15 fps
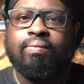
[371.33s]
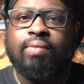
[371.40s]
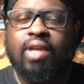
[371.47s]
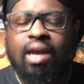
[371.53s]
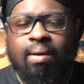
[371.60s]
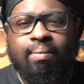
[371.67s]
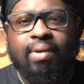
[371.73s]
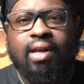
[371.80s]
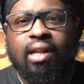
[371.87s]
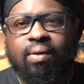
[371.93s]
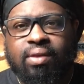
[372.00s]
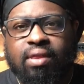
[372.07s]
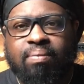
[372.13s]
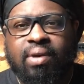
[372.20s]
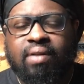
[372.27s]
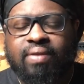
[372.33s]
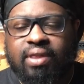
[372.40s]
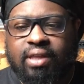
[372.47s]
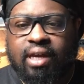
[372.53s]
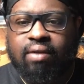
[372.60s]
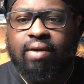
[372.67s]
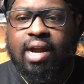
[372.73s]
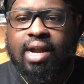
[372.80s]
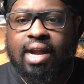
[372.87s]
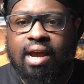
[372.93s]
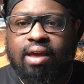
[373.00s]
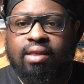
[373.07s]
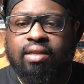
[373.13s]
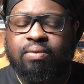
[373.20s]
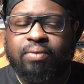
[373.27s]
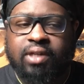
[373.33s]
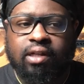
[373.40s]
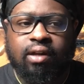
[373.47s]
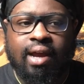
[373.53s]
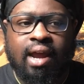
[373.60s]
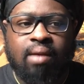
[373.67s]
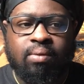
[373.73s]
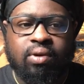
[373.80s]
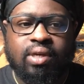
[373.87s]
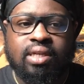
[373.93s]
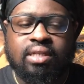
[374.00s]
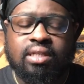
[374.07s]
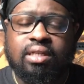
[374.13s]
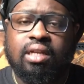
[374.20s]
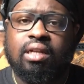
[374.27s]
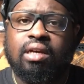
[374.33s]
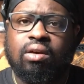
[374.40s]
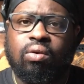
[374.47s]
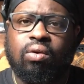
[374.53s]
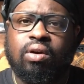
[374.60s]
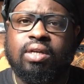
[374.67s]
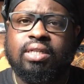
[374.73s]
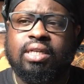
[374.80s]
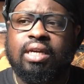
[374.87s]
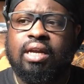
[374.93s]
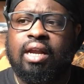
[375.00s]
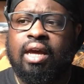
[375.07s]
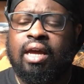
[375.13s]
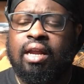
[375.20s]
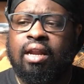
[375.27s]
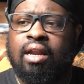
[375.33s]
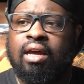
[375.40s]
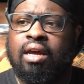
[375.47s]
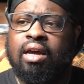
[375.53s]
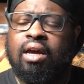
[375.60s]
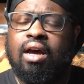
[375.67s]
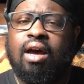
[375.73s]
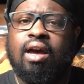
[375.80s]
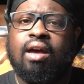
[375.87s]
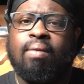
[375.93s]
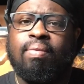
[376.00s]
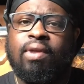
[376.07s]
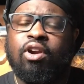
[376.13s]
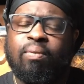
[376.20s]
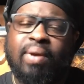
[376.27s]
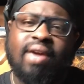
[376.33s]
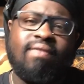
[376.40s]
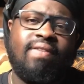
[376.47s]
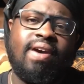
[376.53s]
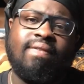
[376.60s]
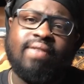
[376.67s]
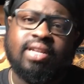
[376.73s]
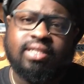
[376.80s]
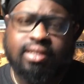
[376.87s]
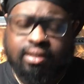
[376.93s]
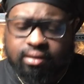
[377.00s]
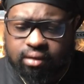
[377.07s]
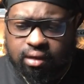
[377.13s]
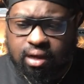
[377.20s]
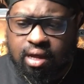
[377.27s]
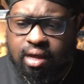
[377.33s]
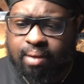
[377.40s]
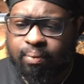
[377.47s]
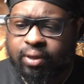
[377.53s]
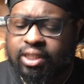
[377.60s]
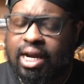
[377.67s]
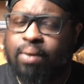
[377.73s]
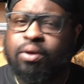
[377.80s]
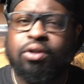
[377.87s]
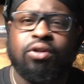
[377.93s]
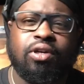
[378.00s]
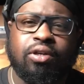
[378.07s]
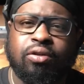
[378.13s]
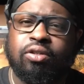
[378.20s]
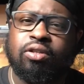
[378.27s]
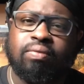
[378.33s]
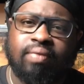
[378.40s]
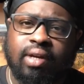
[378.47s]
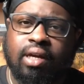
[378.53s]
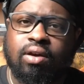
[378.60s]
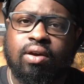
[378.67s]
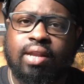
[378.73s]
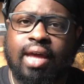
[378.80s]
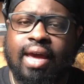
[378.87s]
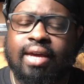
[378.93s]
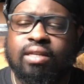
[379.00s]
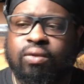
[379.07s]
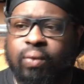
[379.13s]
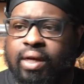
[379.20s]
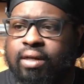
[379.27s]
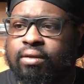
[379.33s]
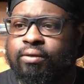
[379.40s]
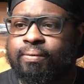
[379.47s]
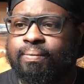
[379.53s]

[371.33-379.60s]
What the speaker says: I'm dealing with a bit of a thing right now. This particular animal is still in quarantine, and there will be a vet visit, which I will do a YouTube video on that as well.